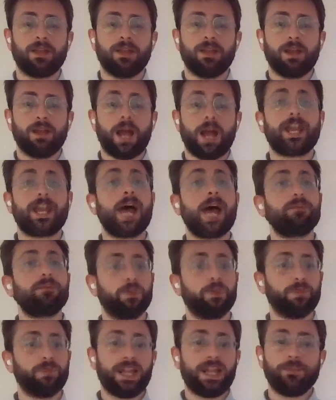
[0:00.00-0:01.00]
I come
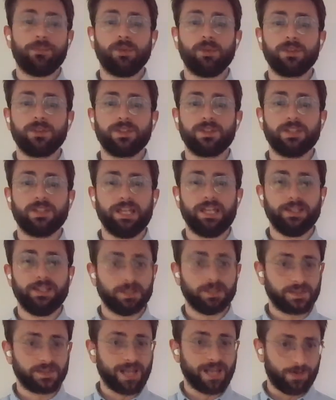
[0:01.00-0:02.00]
from Naples, in
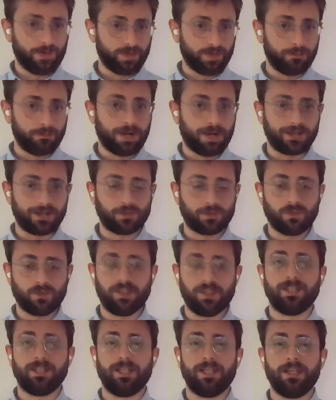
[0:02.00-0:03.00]
the southern part
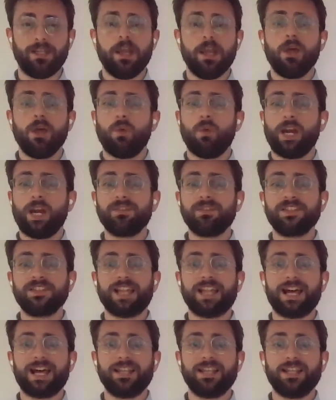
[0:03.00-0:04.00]
of Italy, where I've
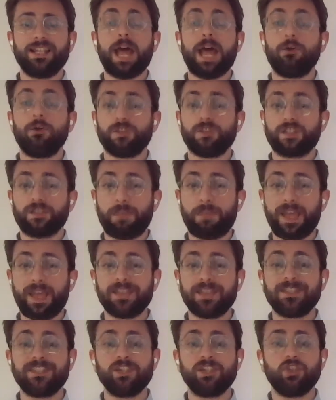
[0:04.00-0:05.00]
studied
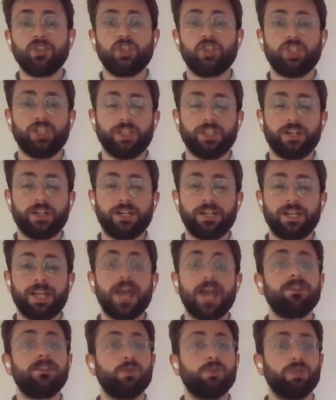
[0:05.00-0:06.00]
aerospace engineering
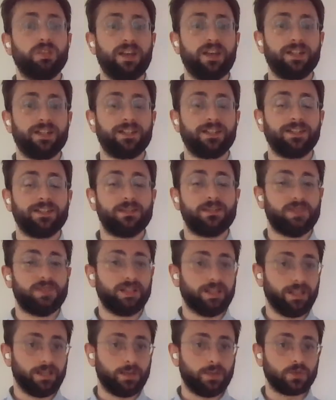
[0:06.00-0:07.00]
at University
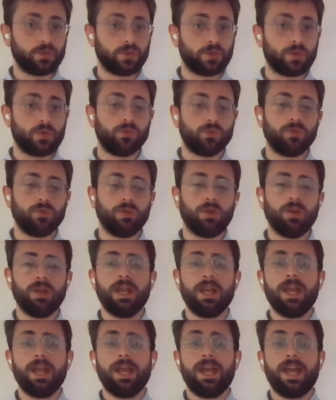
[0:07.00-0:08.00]
Federico II,
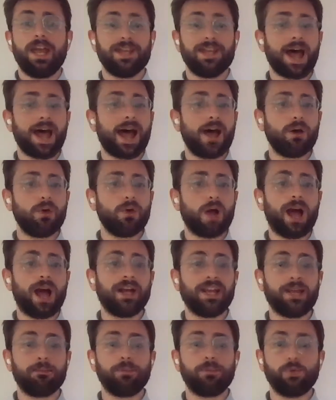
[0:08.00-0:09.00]
and now
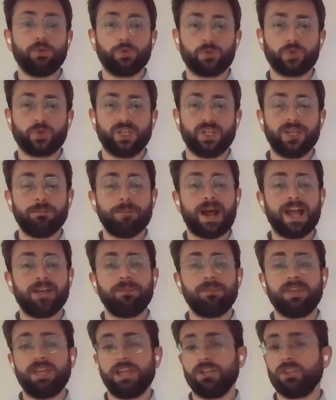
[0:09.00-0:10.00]
I am pursuing my
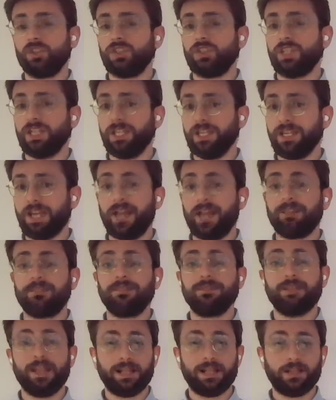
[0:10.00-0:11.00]
PhD
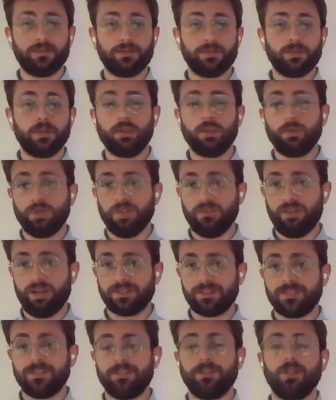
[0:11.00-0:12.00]
at Delft
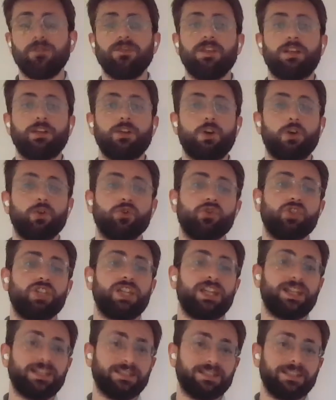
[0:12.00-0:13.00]
University of
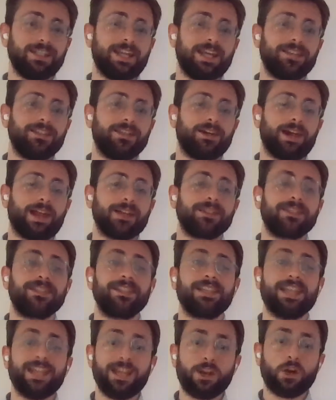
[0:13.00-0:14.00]
Technology in the
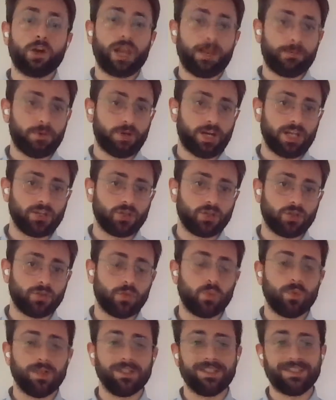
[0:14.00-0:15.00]
Netherlands in
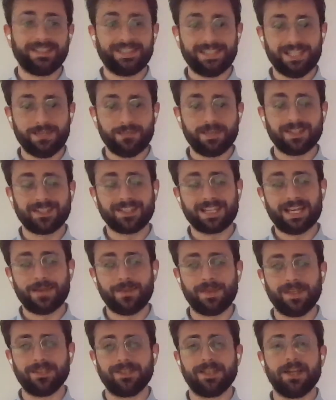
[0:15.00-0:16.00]
collaboration with Siemens
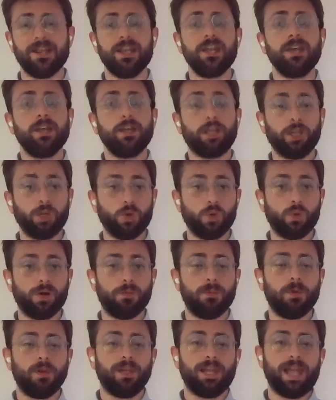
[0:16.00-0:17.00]
Gamesa
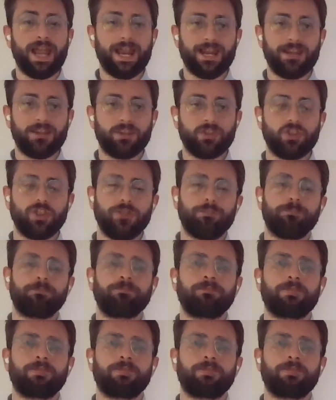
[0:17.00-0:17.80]
Renewable Energy.